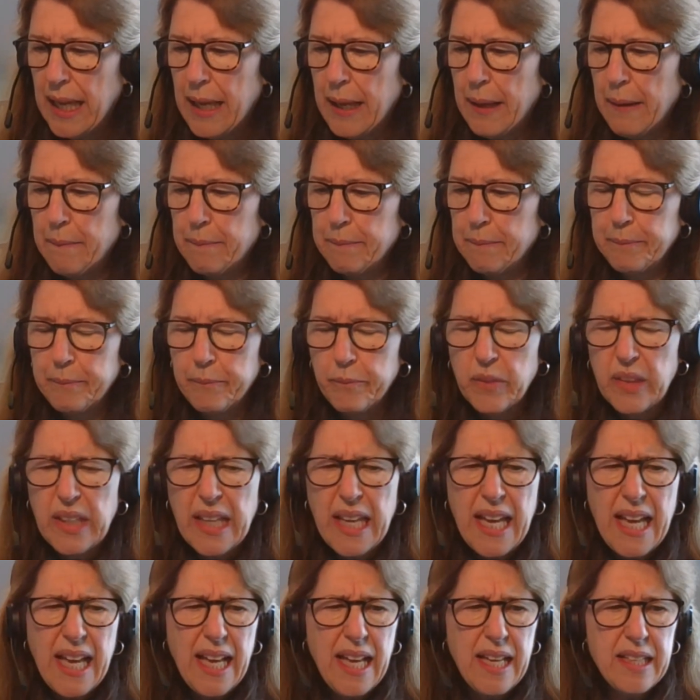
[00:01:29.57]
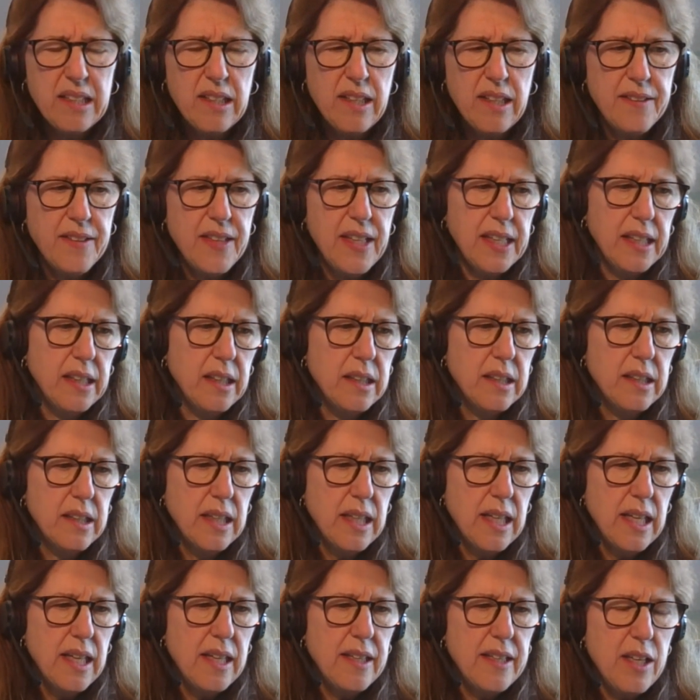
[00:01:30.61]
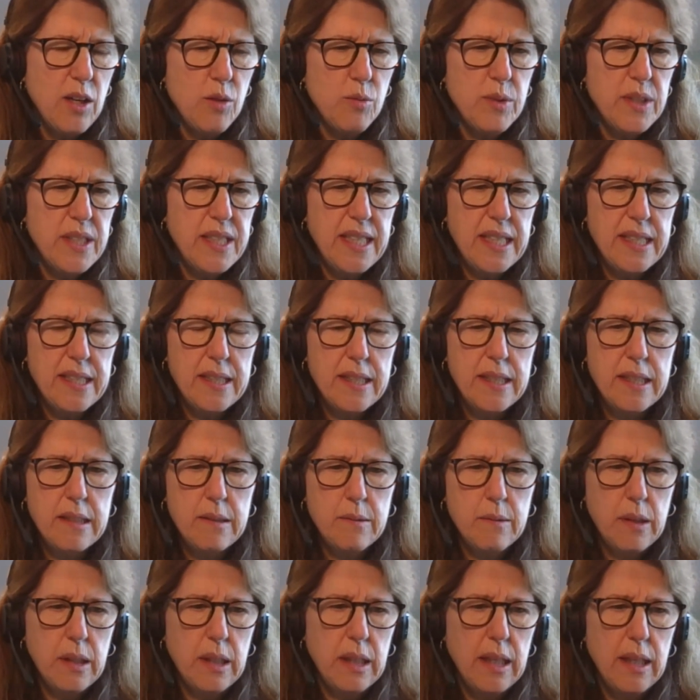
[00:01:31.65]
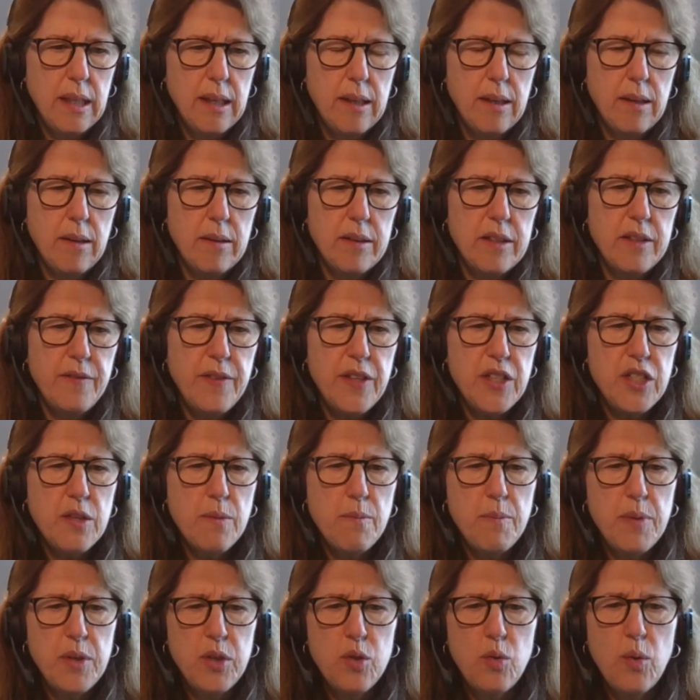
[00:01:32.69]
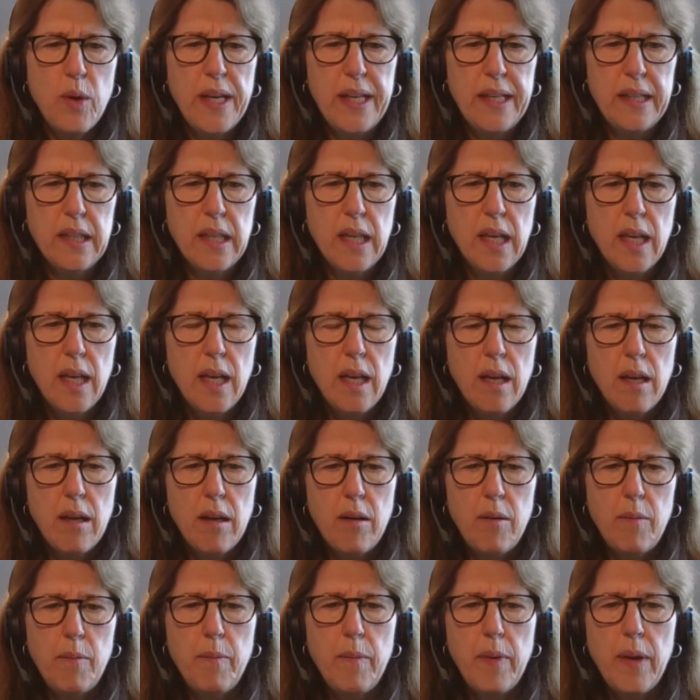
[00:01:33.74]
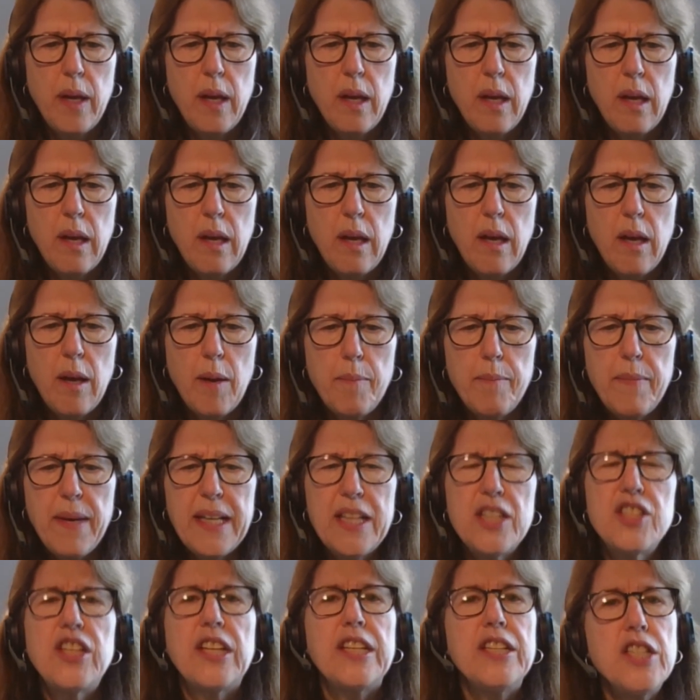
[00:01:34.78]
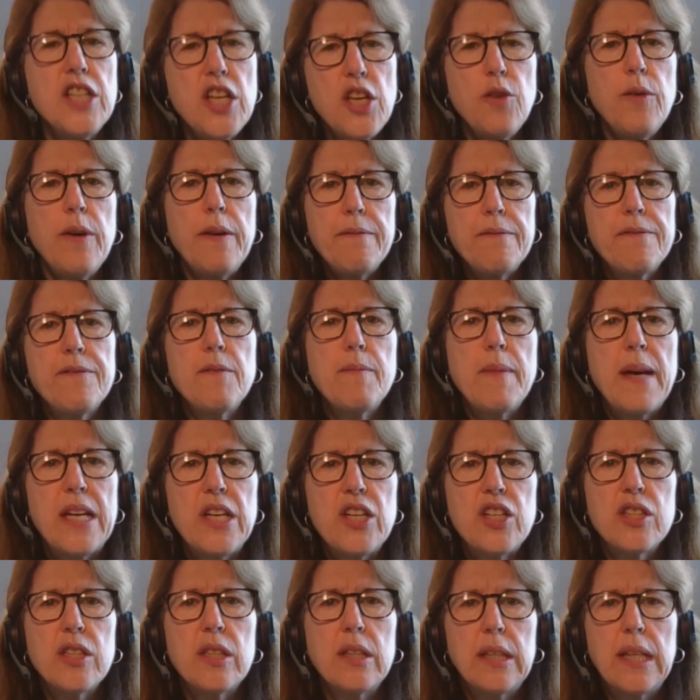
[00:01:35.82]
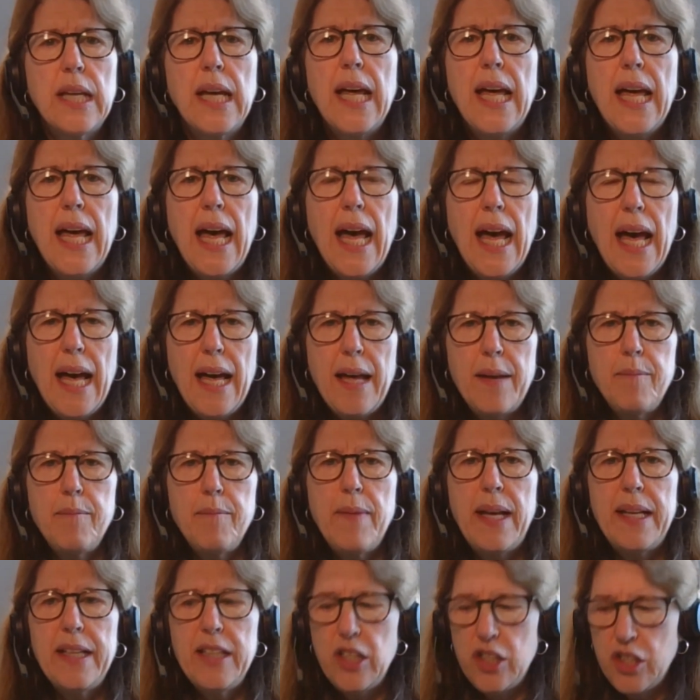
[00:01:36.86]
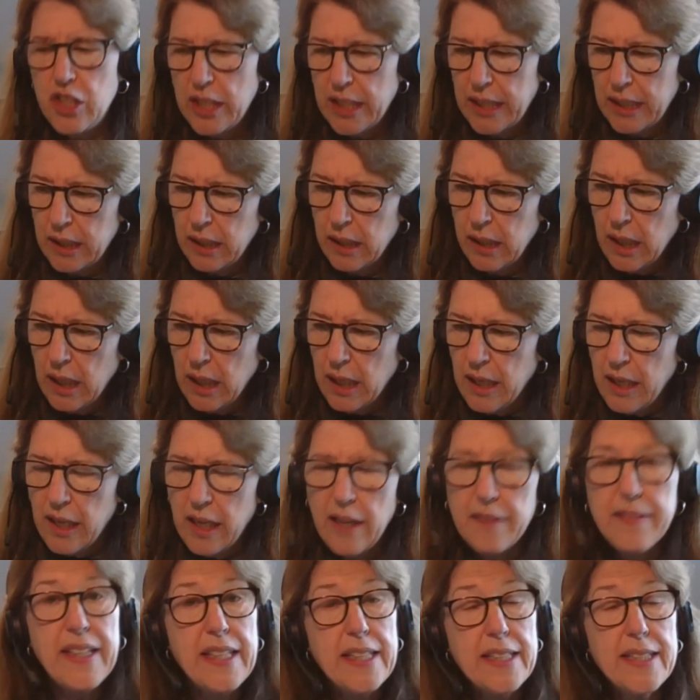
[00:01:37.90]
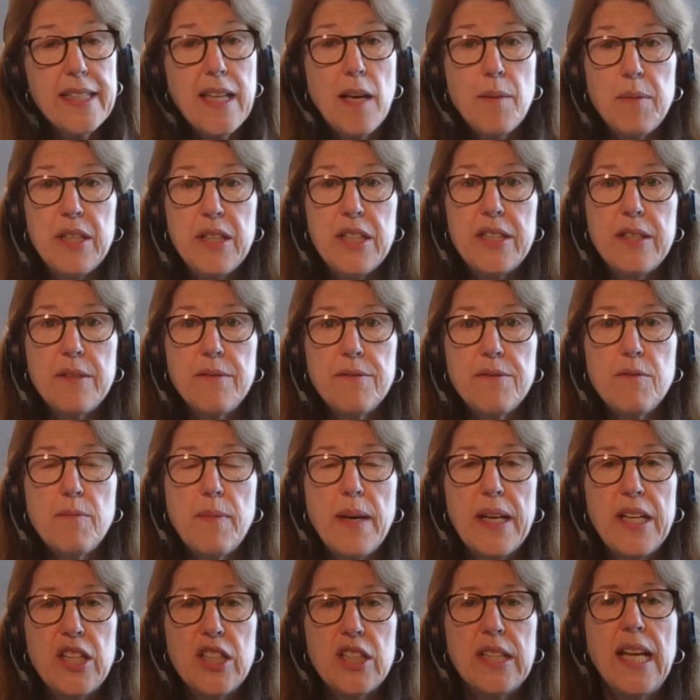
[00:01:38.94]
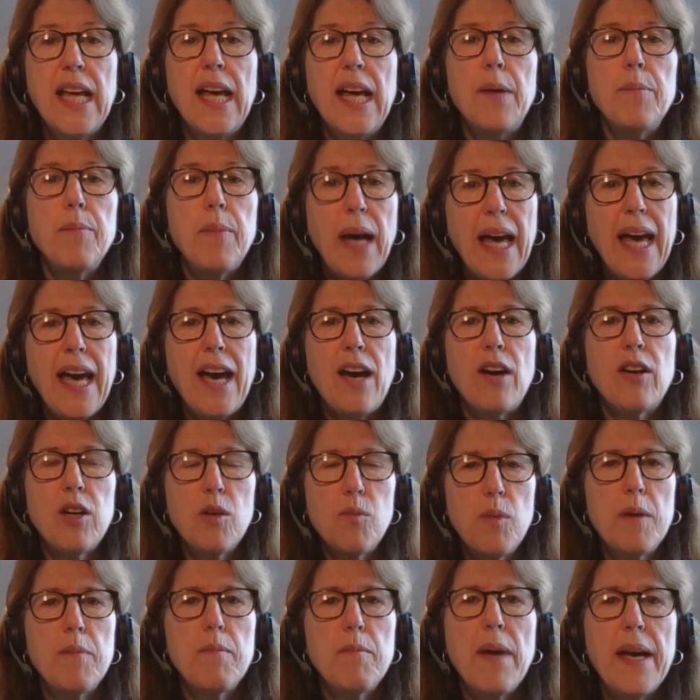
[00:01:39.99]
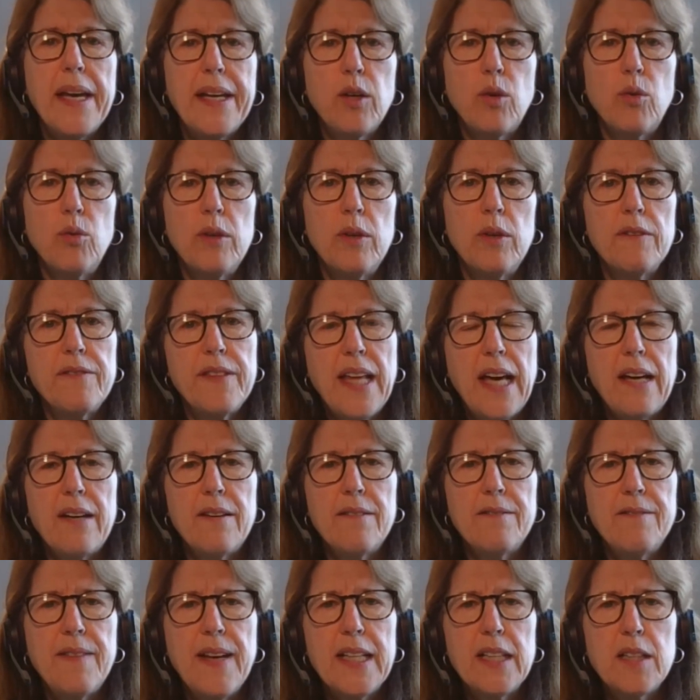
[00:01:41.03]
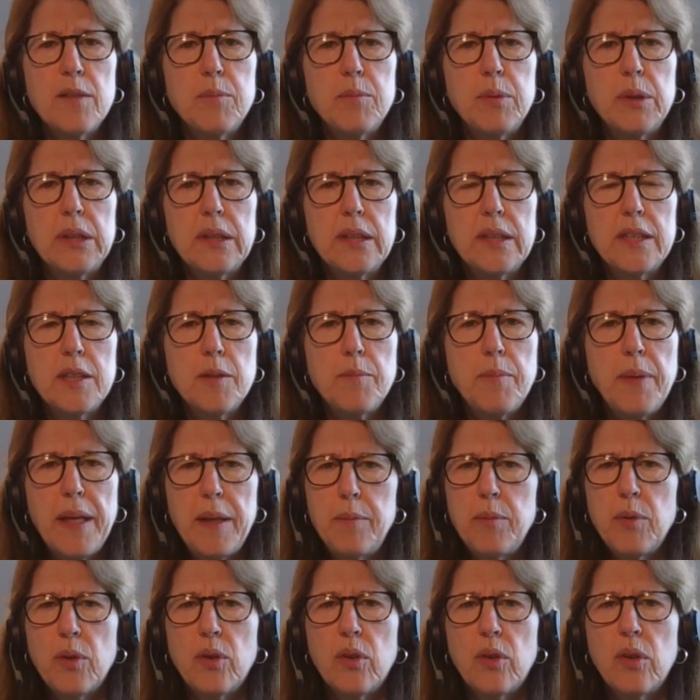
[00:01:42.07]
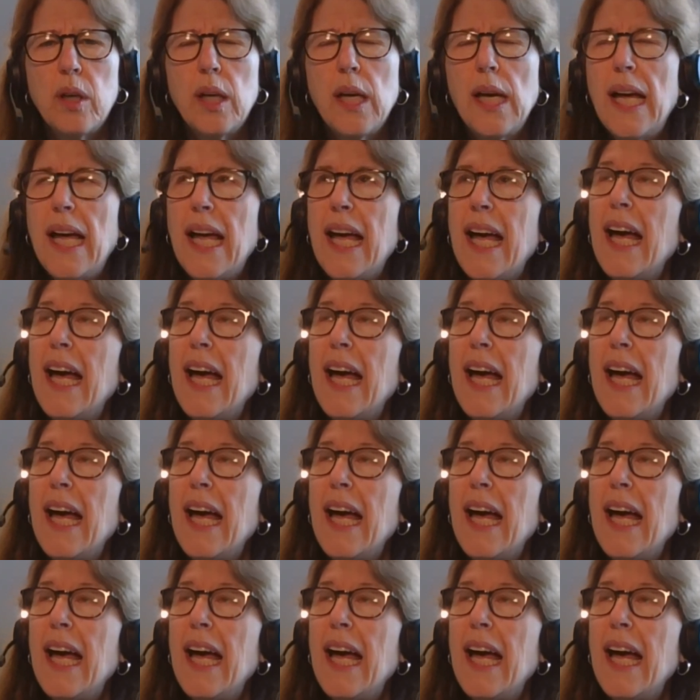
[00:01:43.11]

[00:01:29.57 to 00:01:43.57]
And I think there was this division between managing new information and managing the established information. But how can we make all of that available to people?